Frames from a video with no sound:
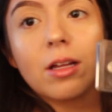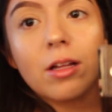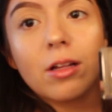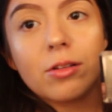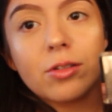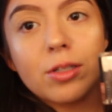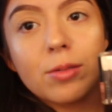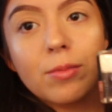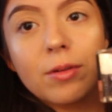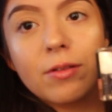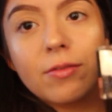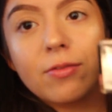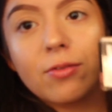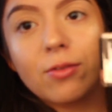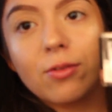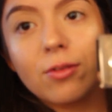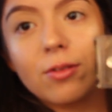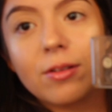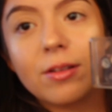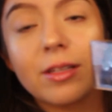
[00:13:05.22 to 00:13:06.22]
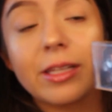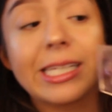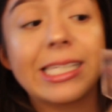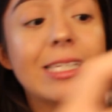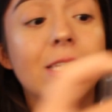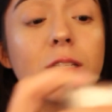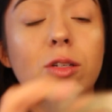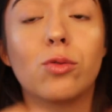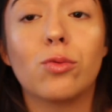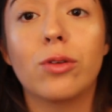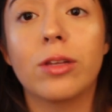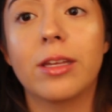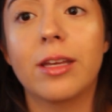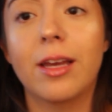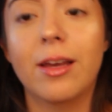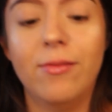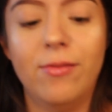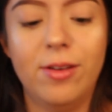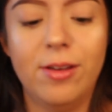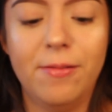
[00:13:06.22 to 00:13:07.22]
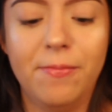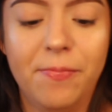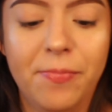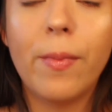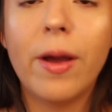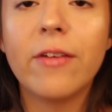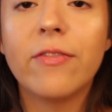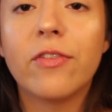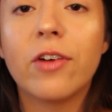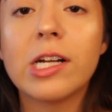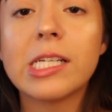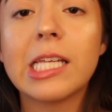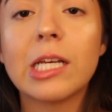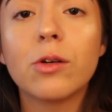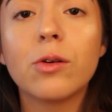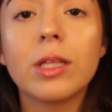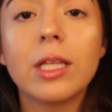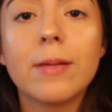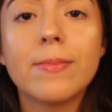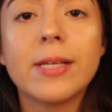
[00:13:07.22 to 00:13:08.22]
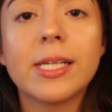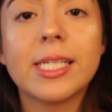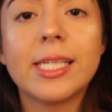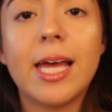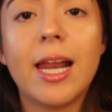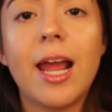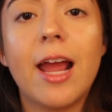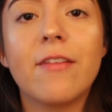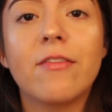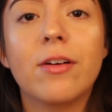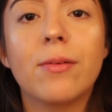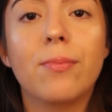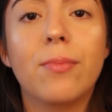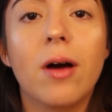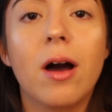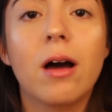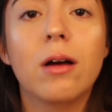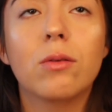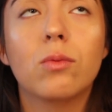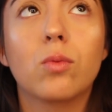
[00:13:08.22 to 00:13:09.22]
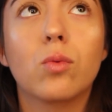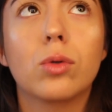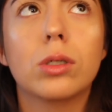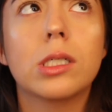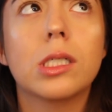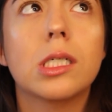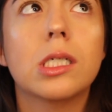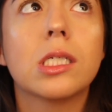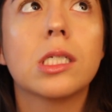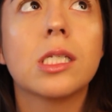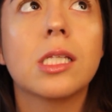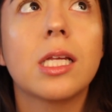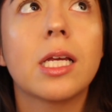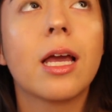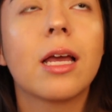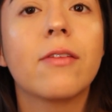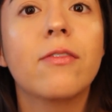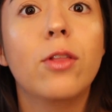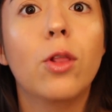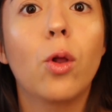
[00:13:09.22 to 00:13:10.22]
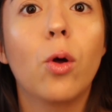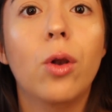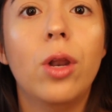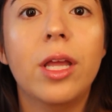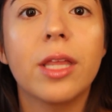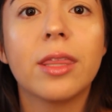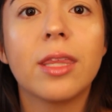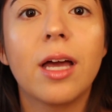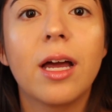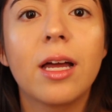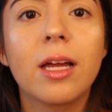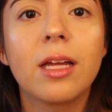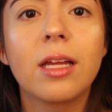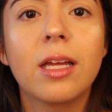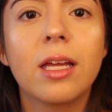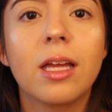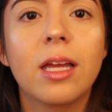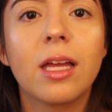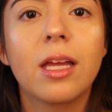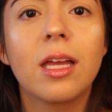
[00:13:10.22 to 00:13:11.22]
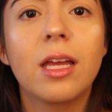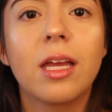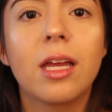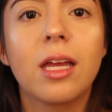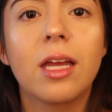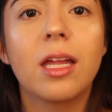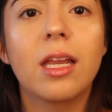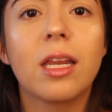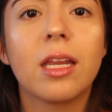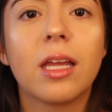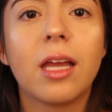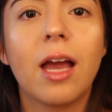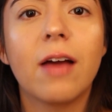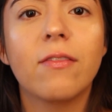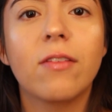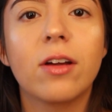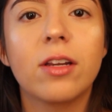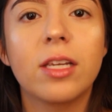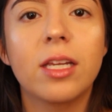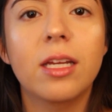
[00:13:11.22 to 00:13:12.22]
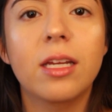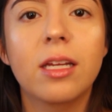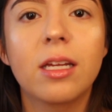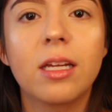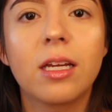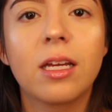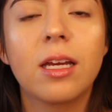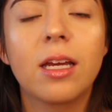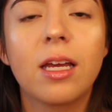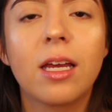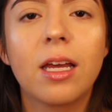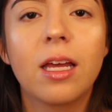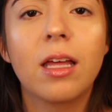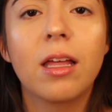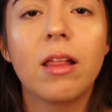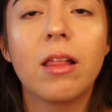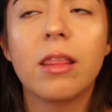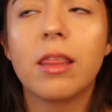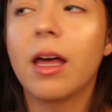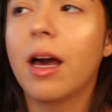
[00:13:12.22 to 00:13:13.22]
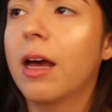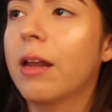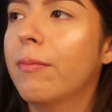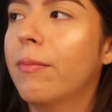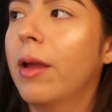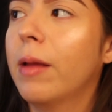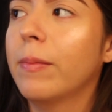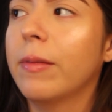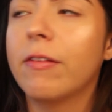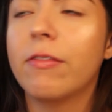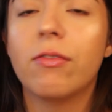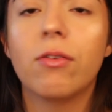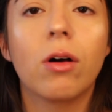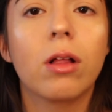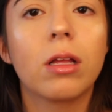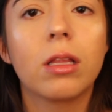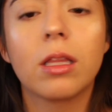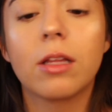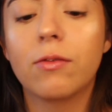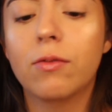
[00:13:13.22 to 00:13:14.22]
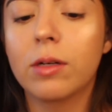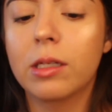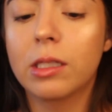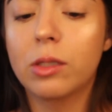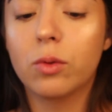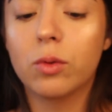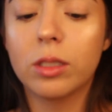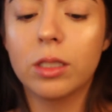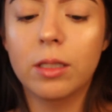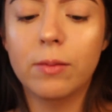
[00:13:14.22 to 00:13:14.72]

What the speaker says: Ultimate Fool. This is really heavy. My first liquid lipsticks that I ever bought was the Lolita in Kat Von D. That made me fall in love with liquid